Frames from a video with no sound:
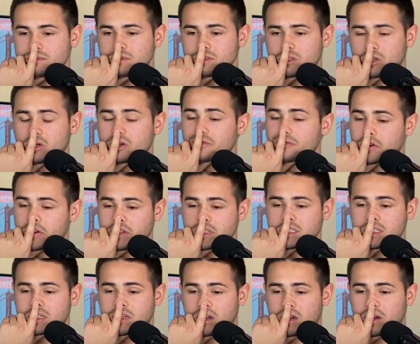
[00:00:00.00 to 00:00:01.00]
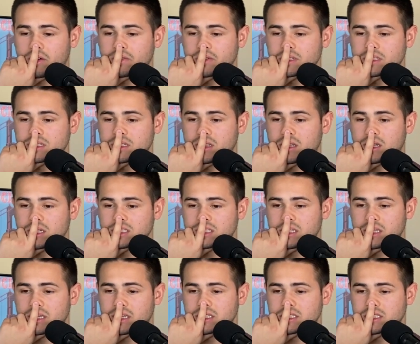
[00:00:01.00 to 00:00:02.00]
Tony Ferguson obviously lost to
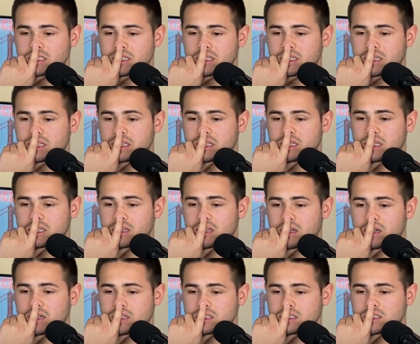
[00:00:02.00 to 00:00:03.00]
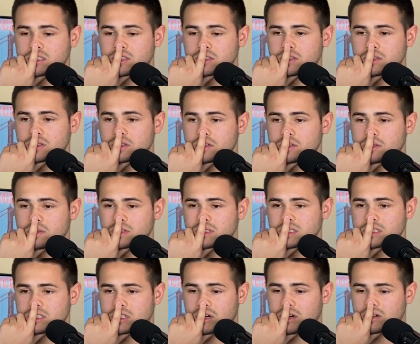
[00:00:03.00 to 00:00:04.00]
Gaethje, and then he lost to, was
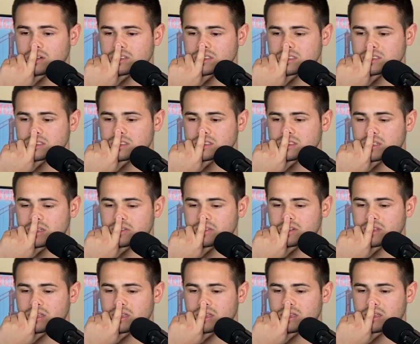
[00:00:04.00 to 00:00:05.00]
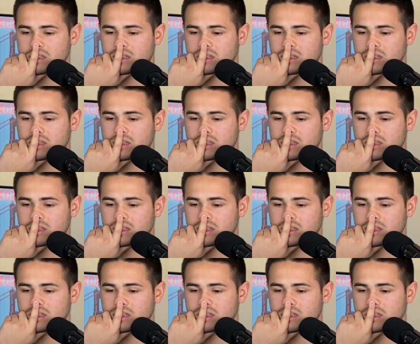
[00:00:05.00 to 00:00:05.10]
it Charles after that?